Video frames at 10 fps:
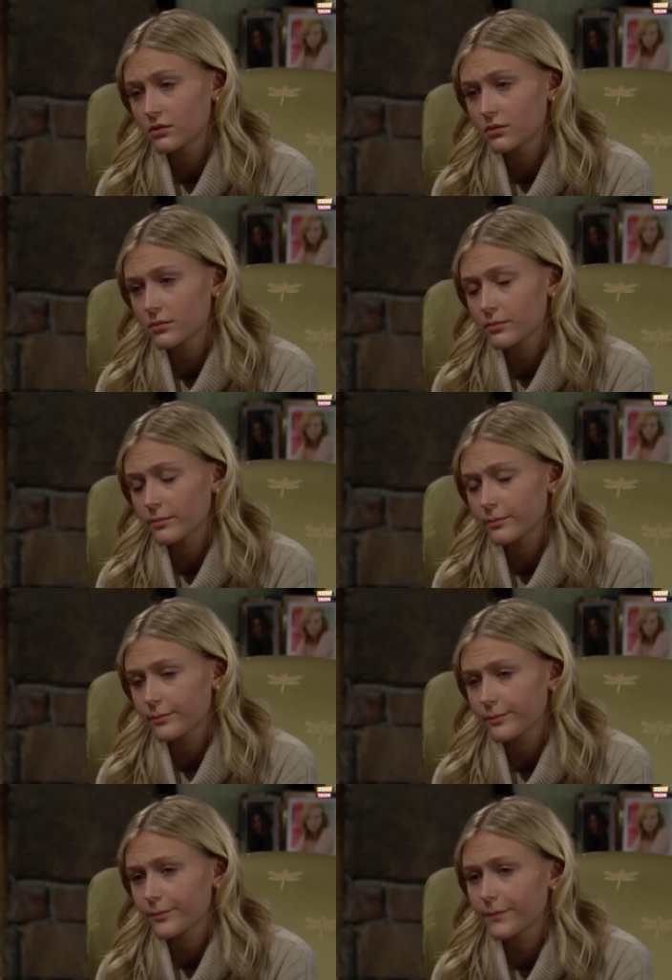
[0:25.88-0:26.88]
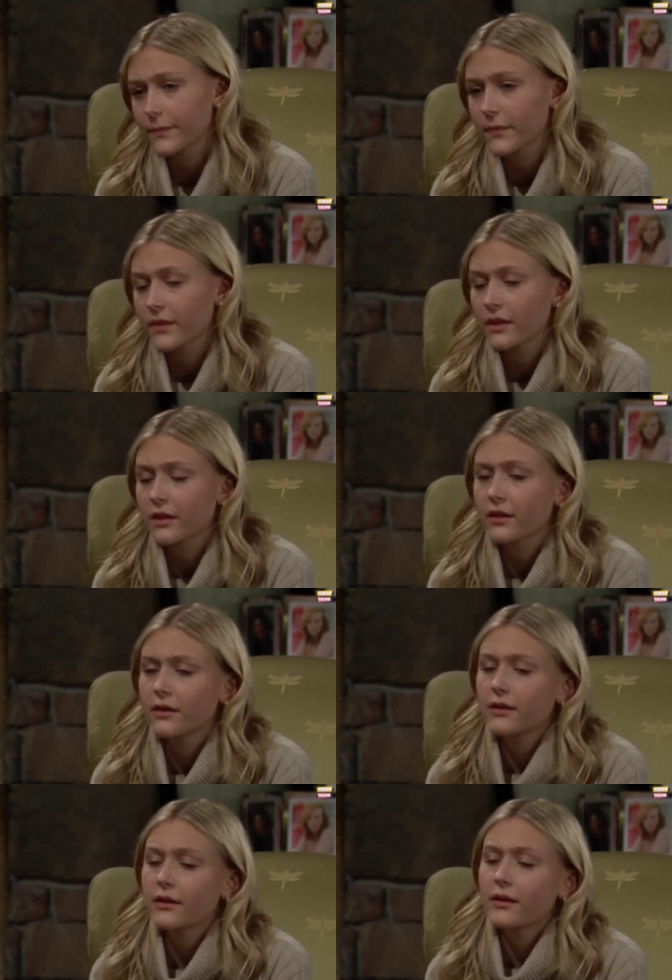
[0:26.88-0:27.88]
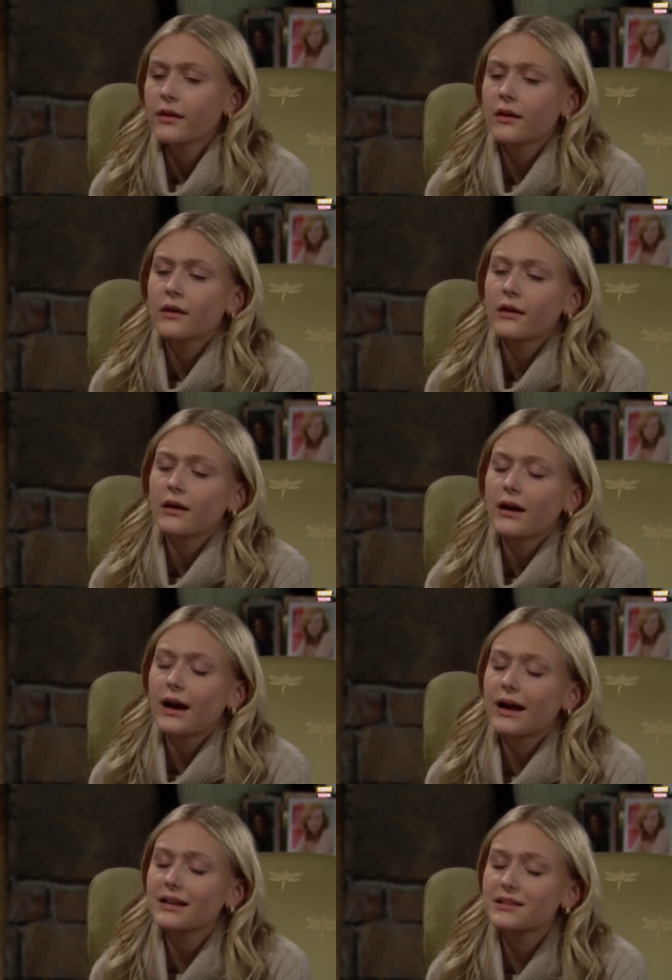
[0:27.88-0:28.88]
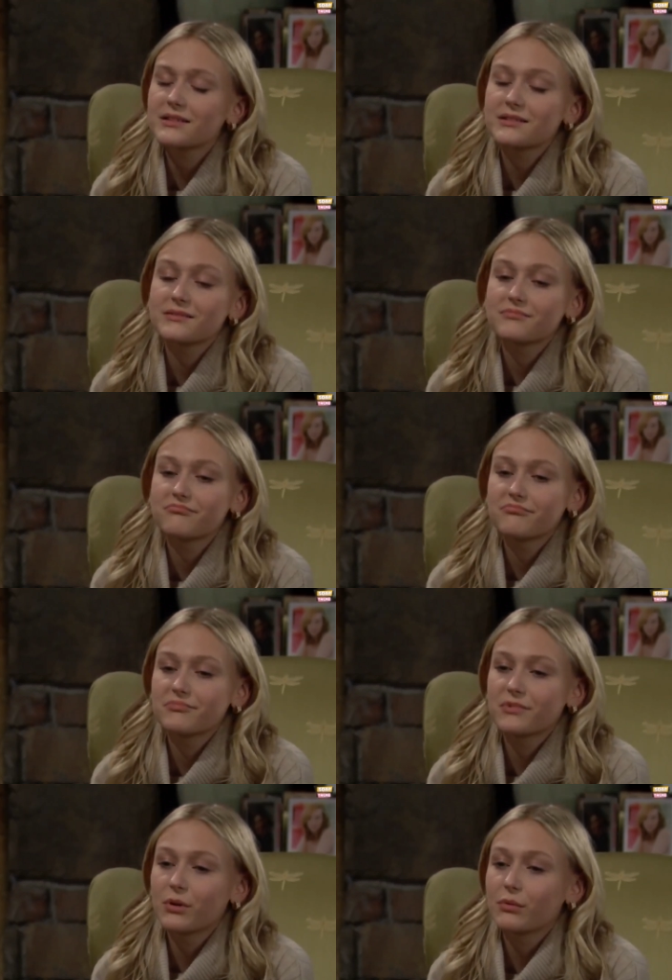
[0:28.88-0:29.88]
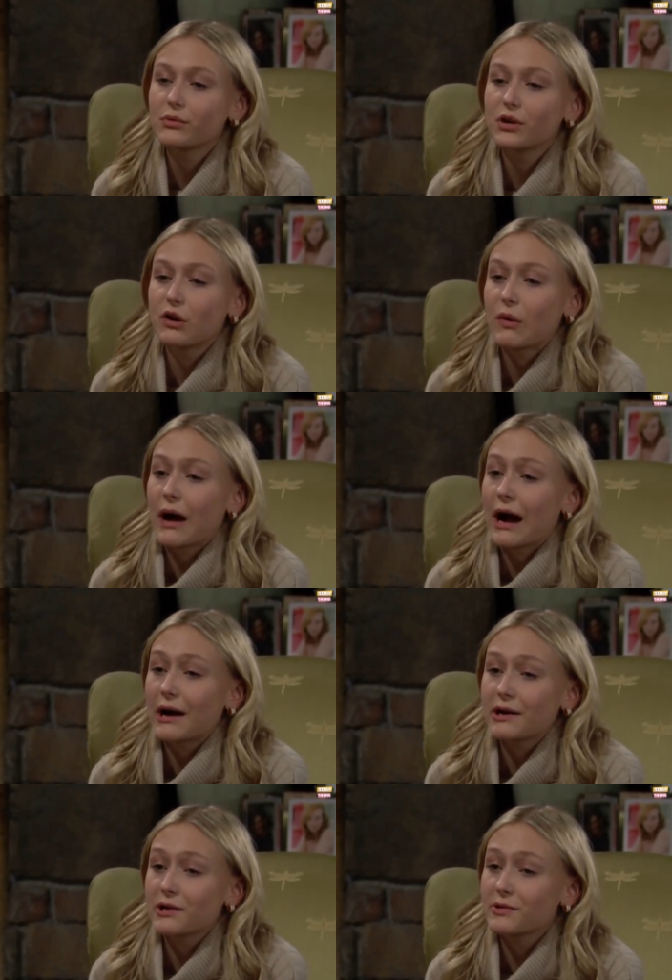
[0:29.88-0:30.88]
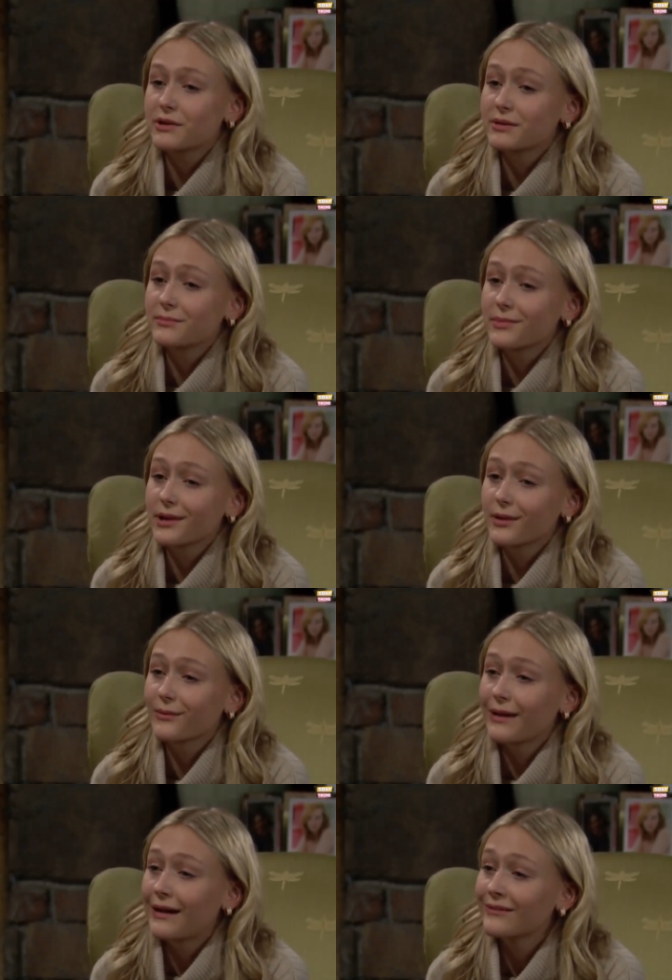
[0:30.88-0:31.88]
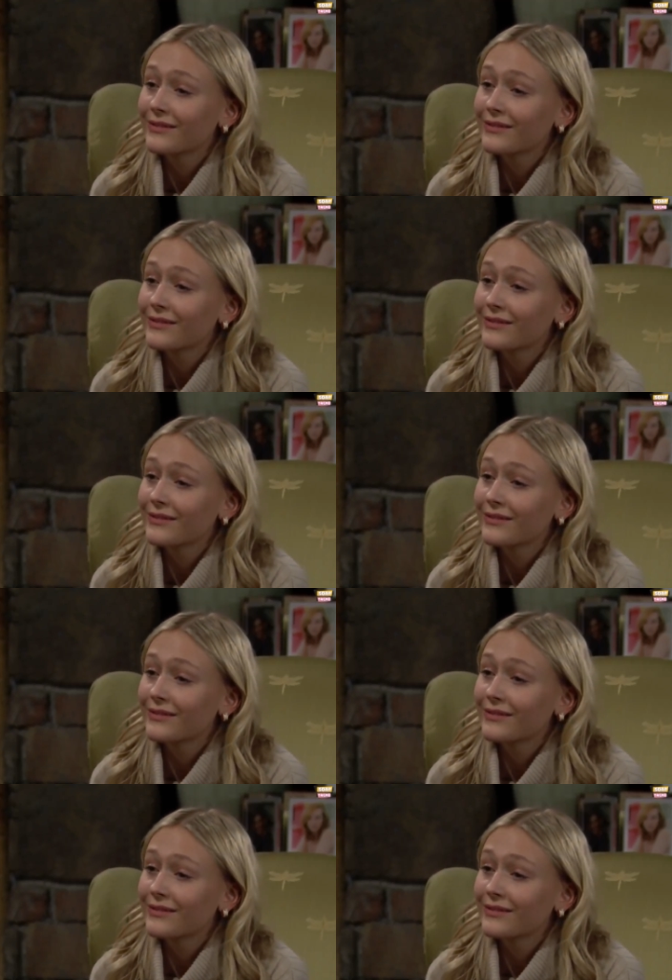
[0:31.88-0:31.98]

with pack star. Want to know the whole story? To watch this video till the end to know everything.